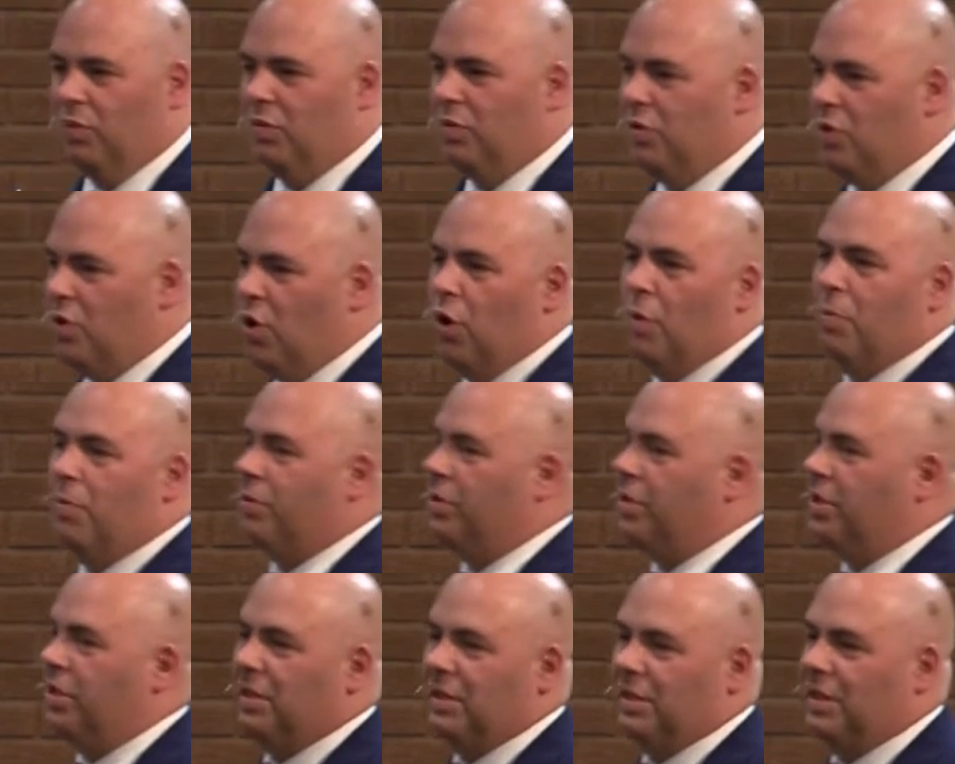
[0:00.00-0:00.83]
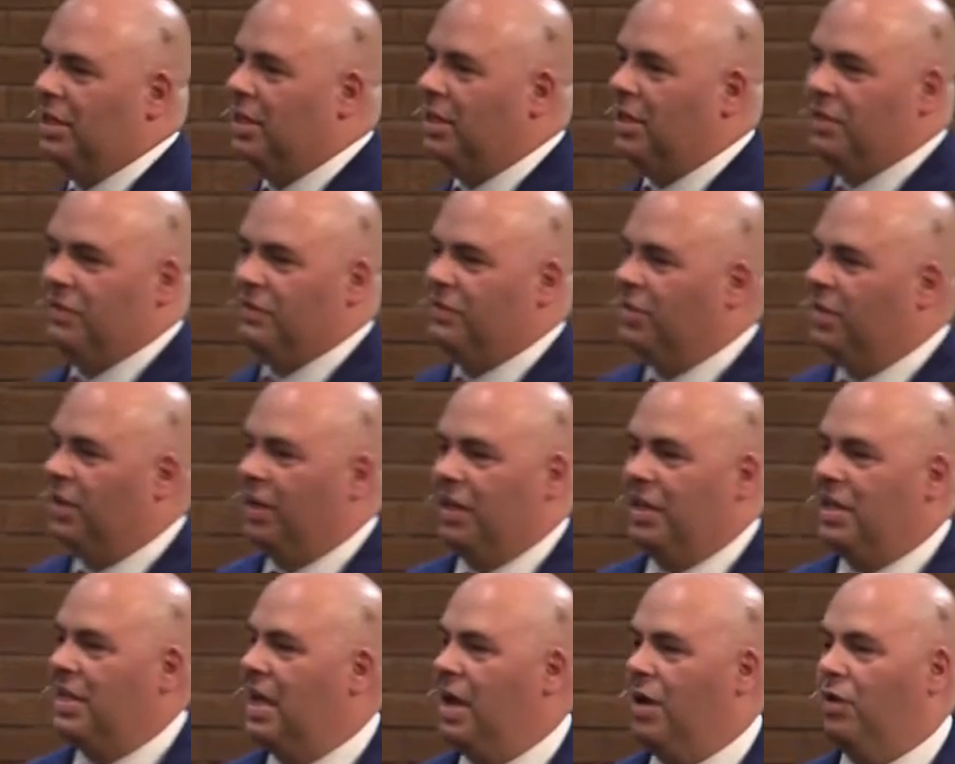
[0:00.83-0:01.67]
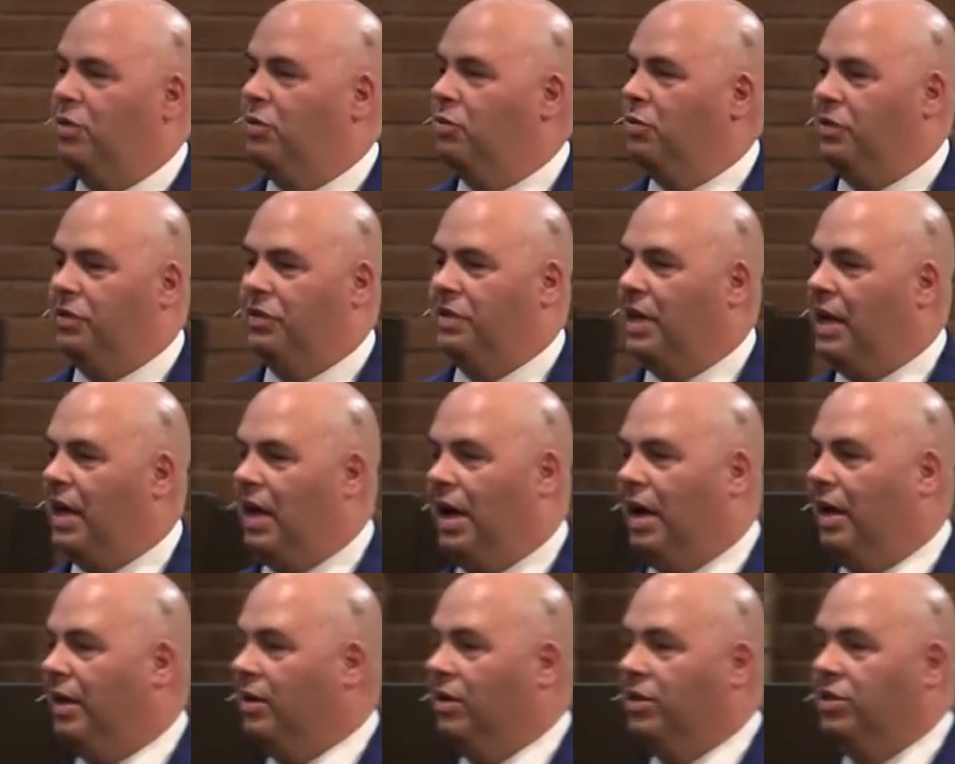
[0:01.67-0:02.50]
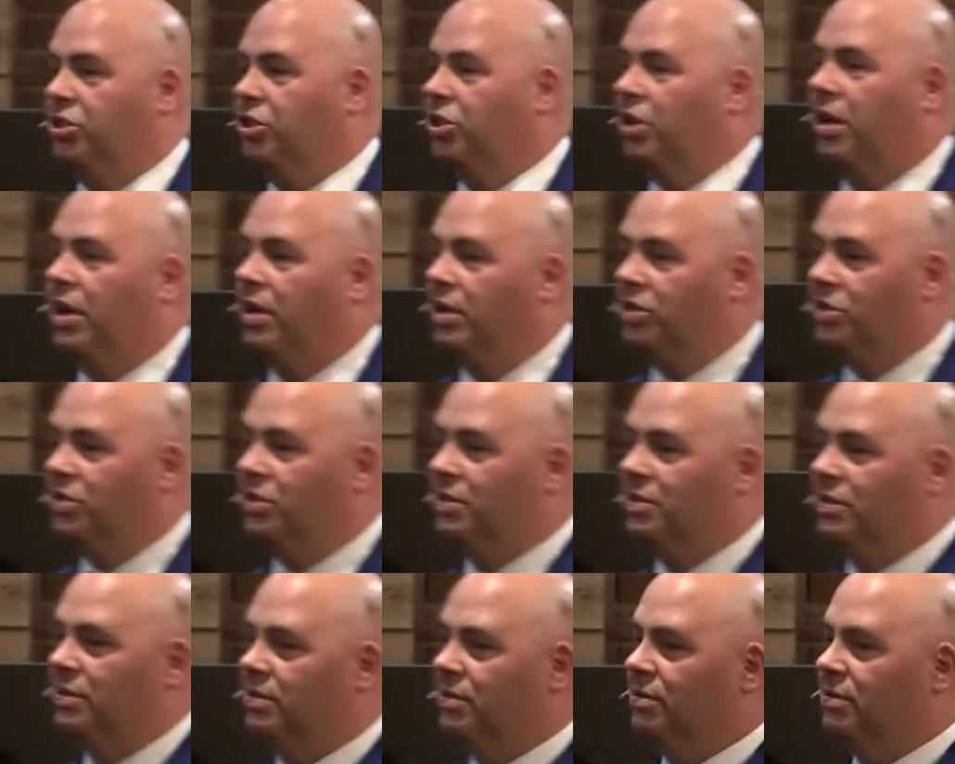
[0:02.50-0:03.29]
nobody leaves an encounter with God unchanged.